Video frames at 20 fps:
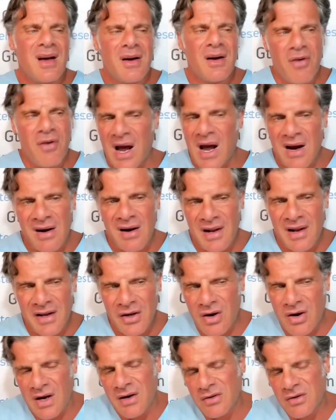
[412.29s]
frankly,
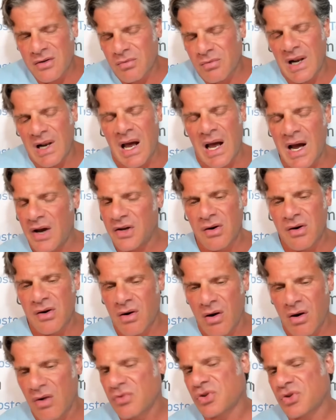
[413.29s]
you cannot rely on
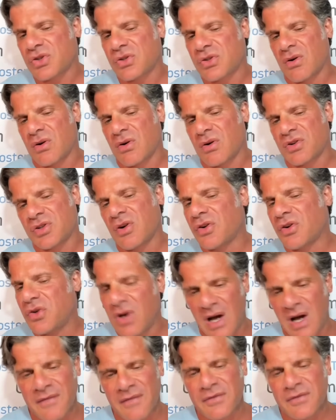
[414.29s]
your own store, so
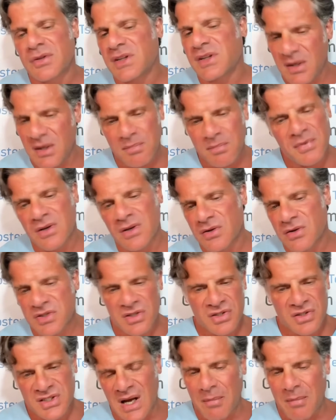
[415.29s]
you have to keep
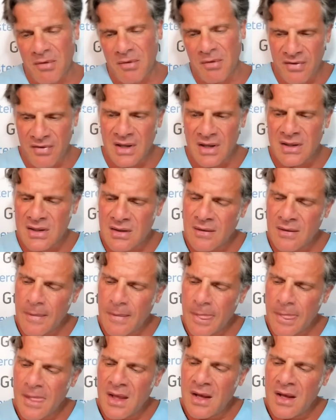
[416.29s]
using some of it.
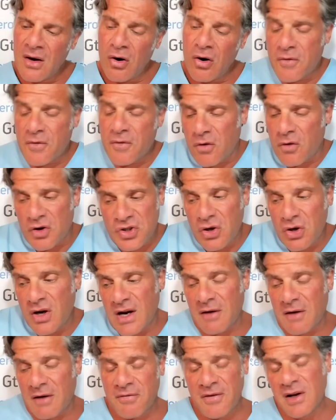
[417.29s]
Of course, you're
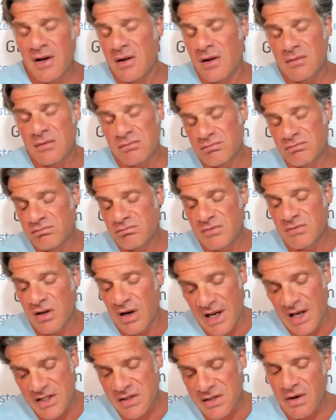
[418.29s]
gonna feel
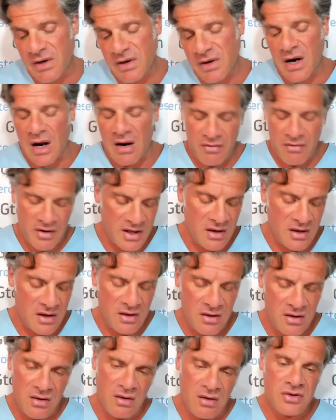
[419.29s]
less
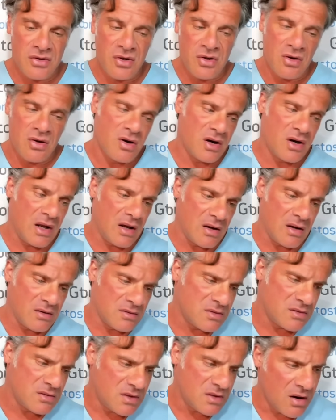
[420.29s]
recovery. You know, you're gonna
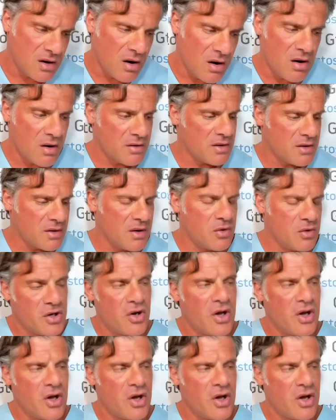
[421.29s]
become